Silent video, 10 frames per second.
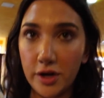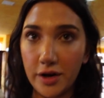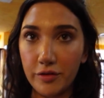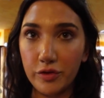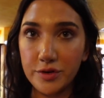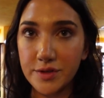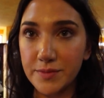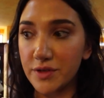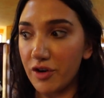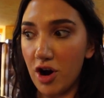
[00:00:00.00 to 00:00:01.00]
how to
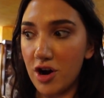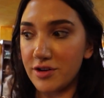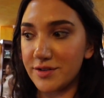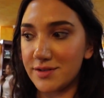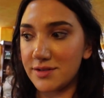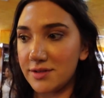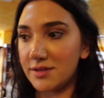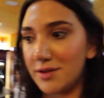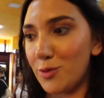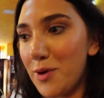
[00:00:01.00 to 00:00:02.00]
roll some cigars.
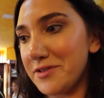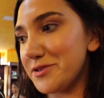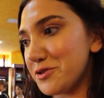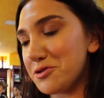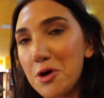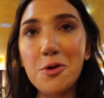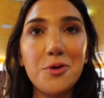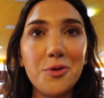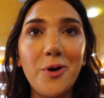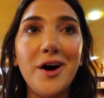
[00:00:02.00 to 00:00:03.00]
This is so